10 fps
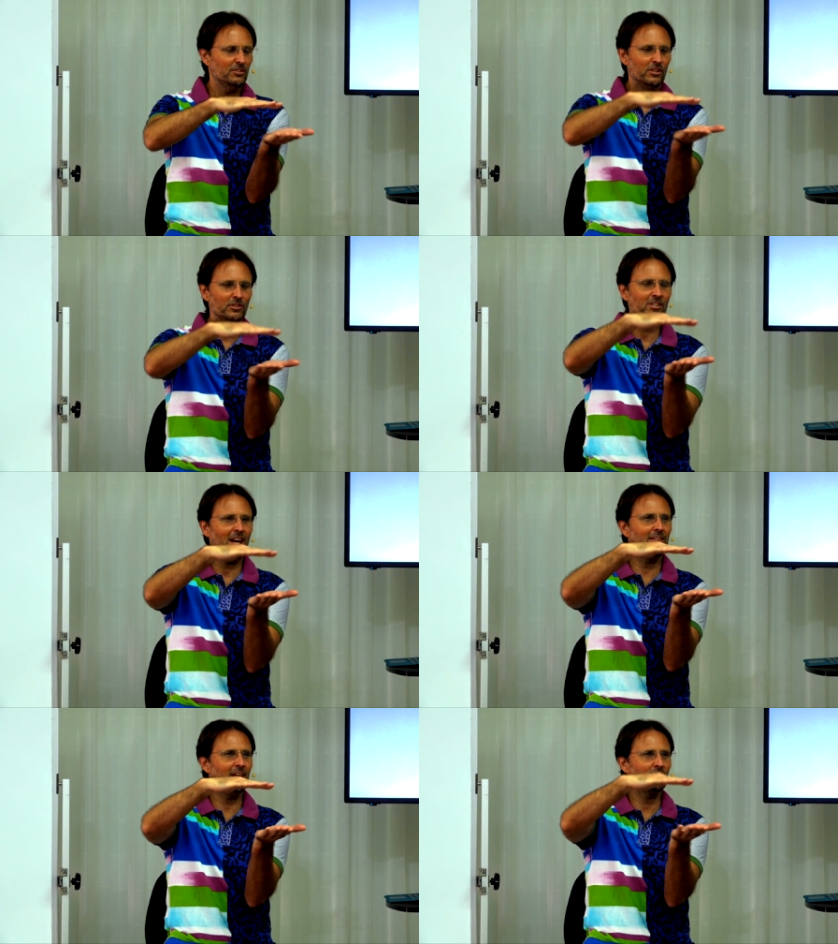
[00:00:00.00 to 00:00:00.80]
You could
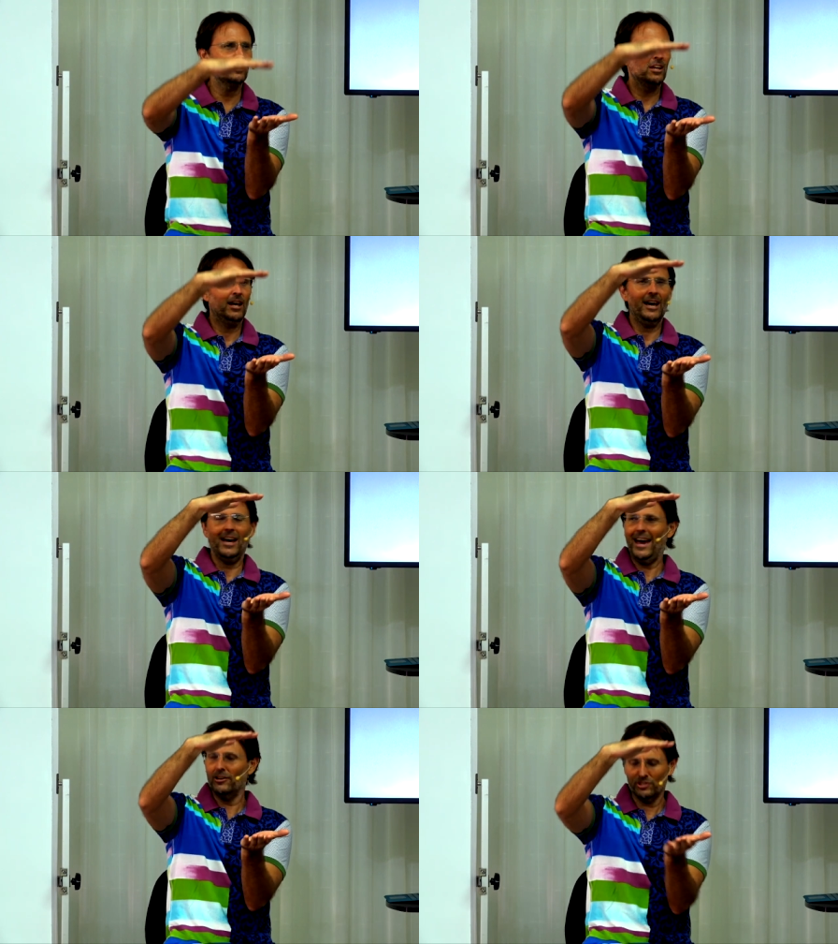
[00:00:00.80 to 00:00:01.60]
say there's
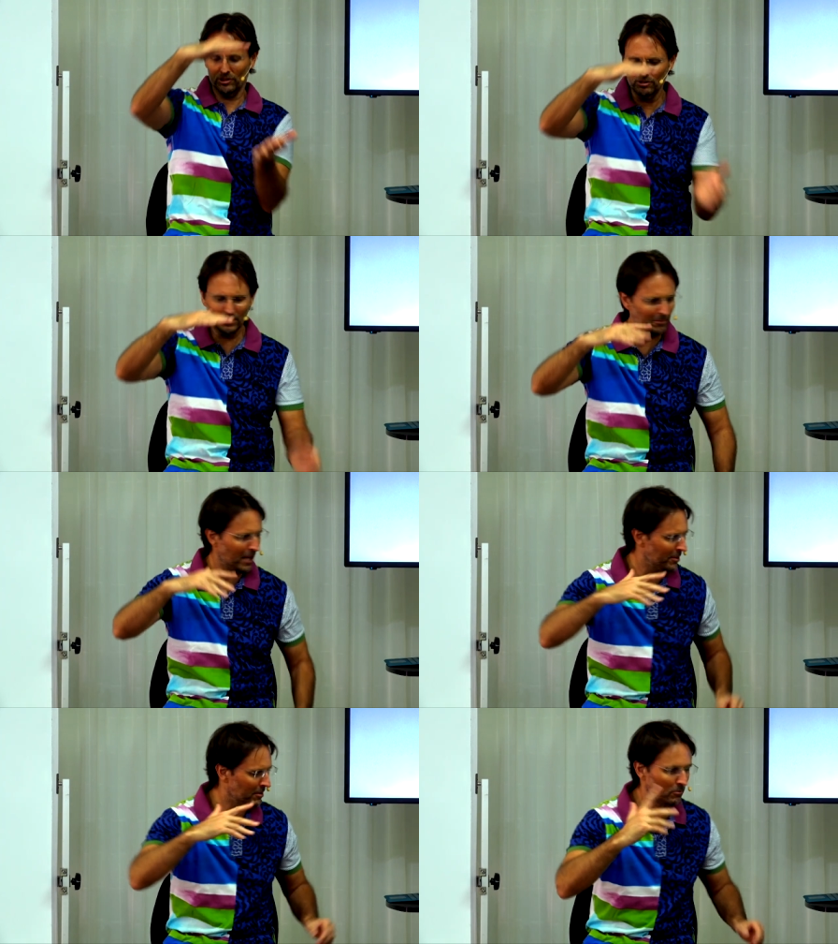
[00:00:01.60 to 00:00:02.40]
attitude, and
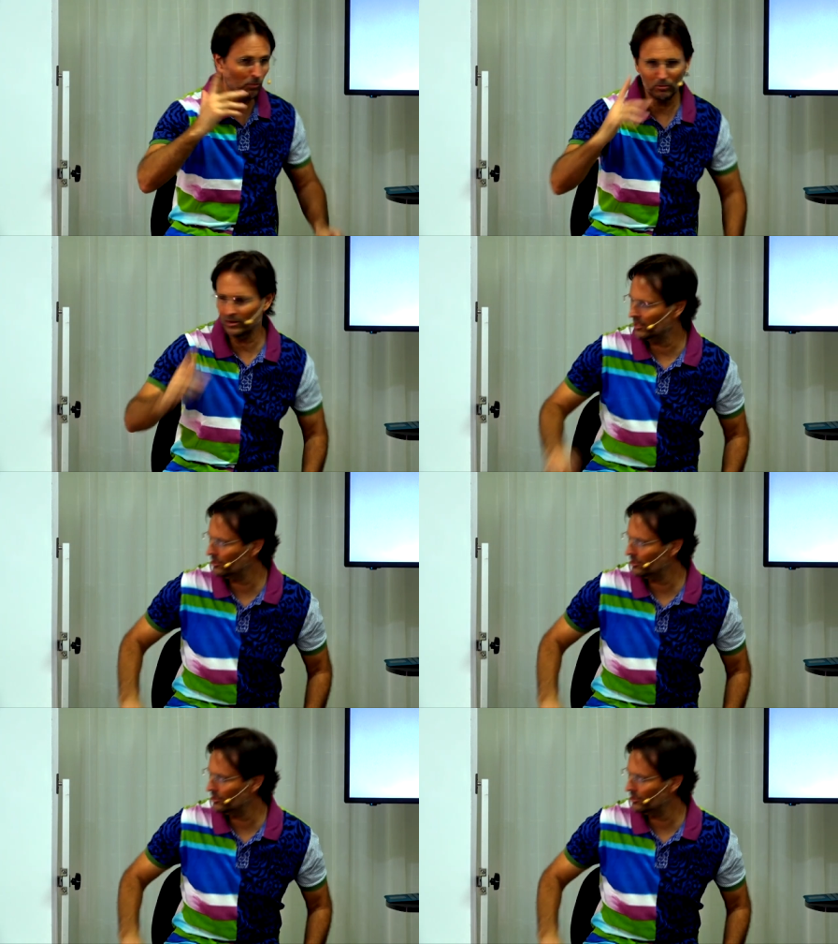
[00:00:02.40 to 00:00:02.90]
maybe what we